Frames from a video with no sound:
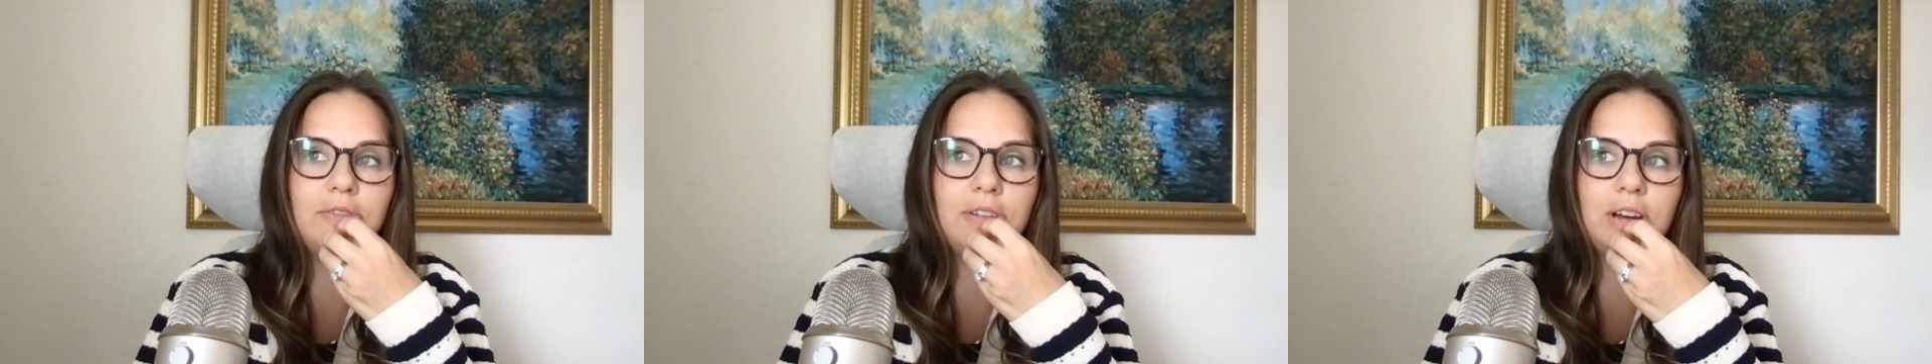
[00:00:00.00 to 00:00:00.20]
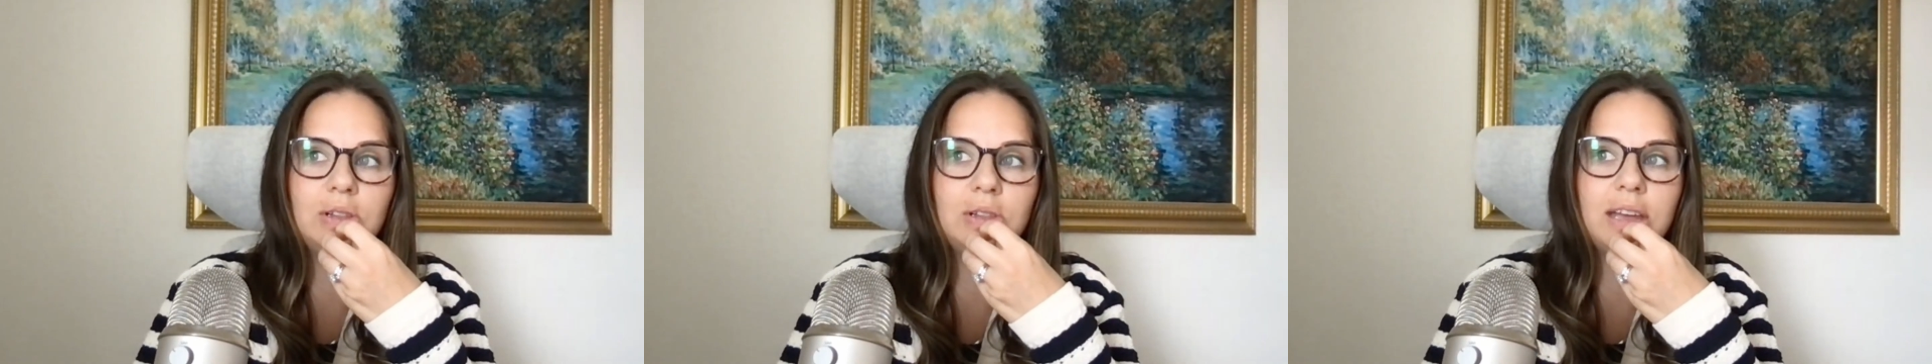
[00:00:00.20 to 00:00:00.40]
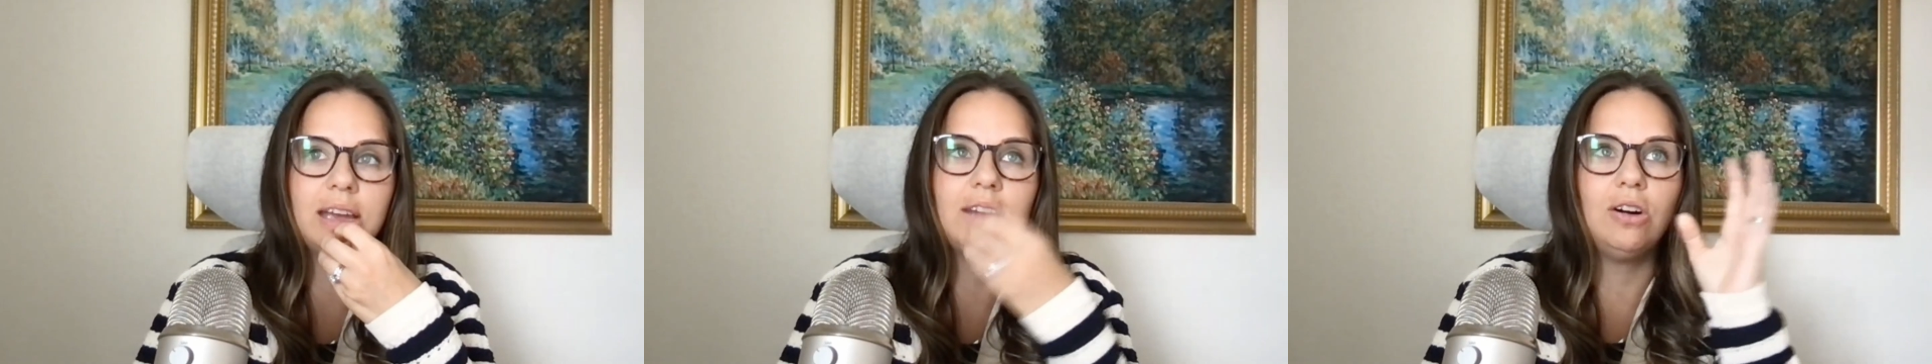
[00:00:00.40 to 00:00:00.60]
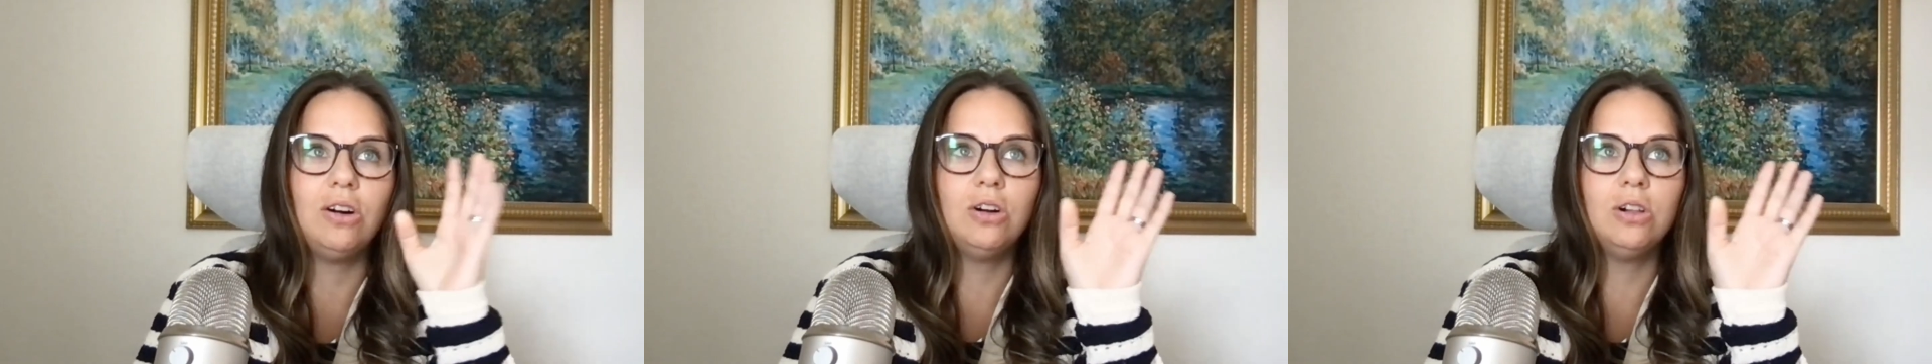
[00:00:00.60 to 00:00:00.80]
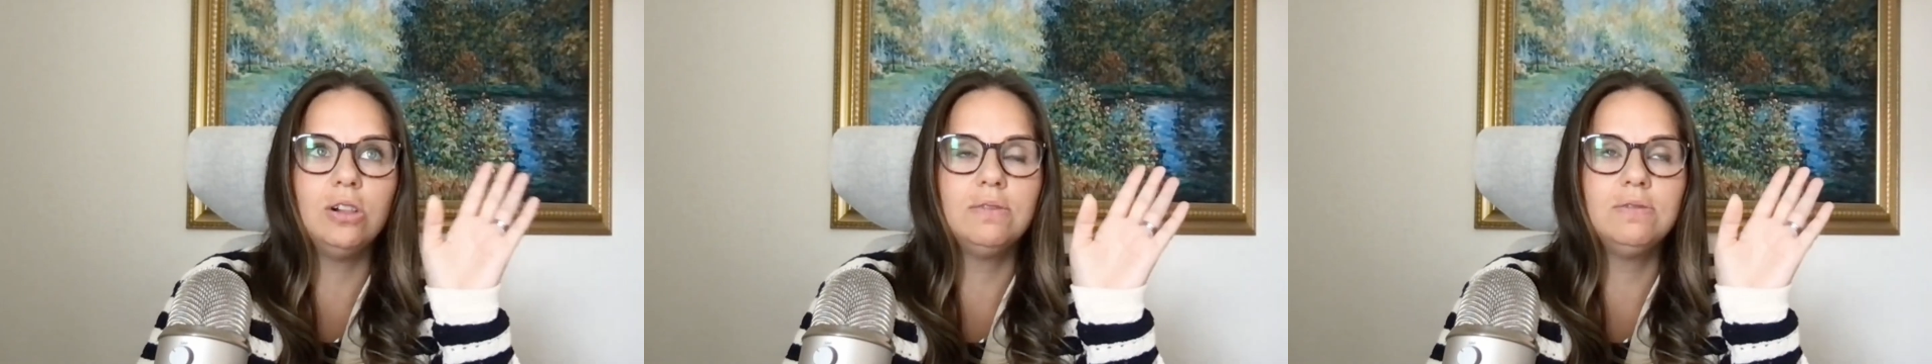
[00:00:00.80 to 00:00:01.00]
felt like
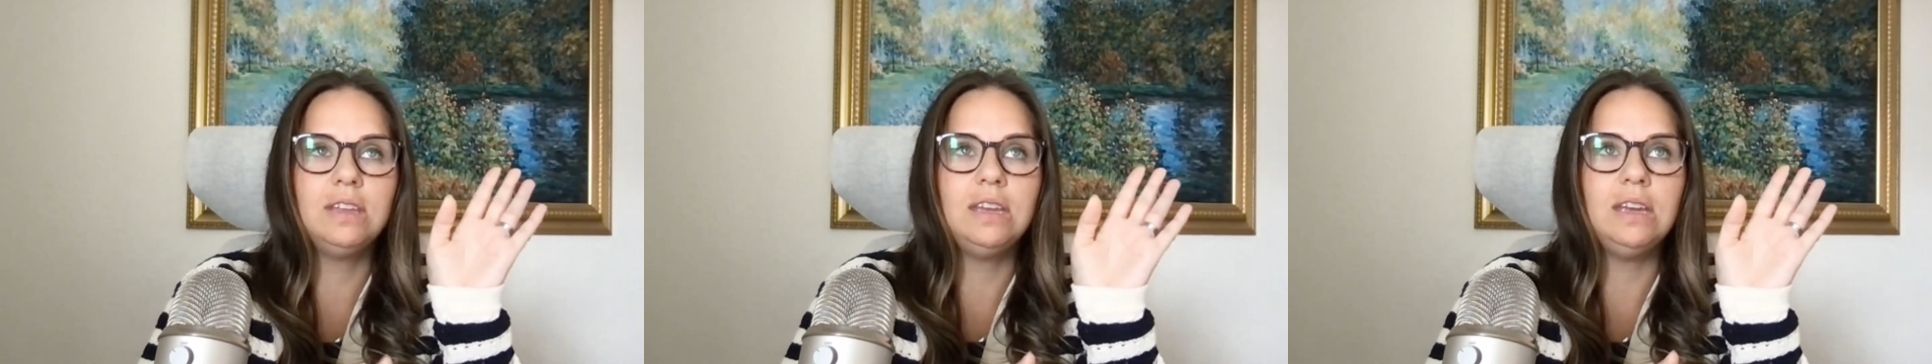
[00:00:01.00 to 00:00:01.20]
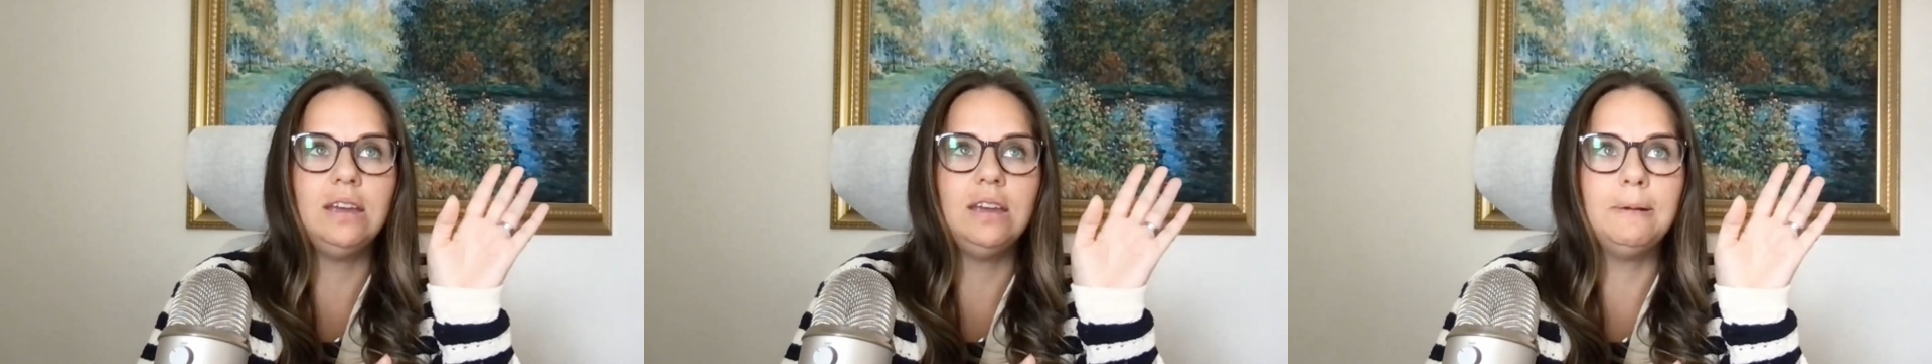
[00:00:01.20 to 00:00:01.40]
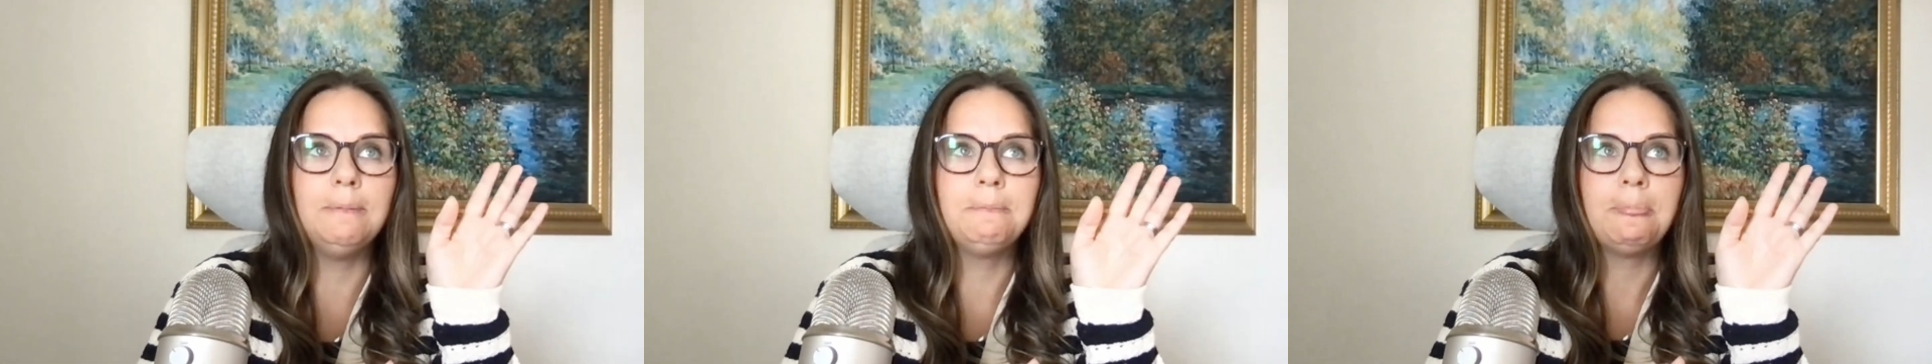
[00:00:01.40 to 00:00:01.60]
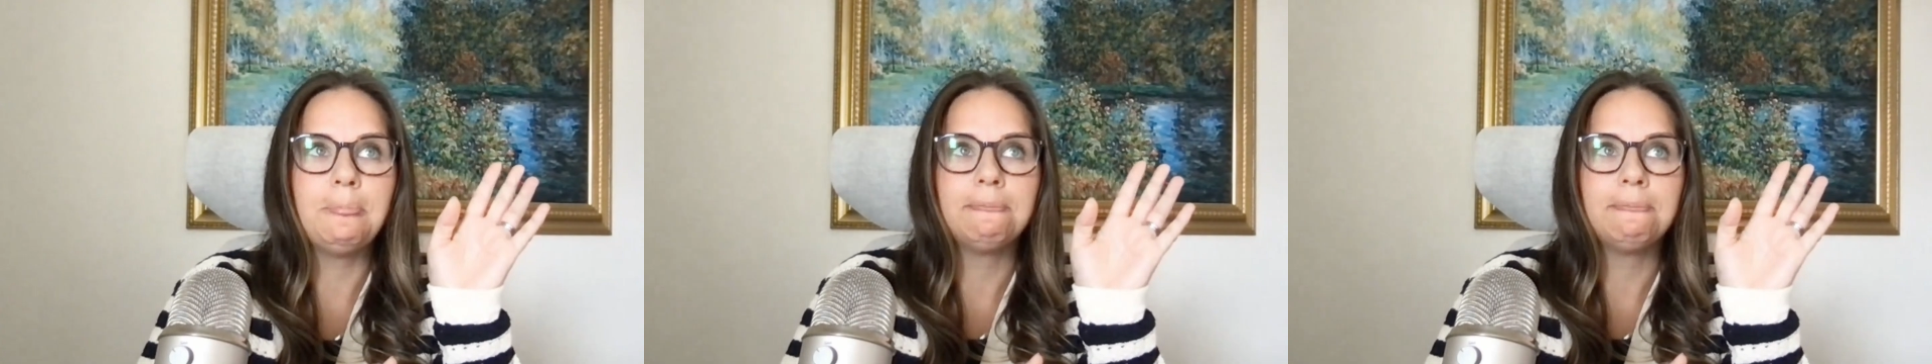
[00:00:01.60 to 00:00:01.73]
all of the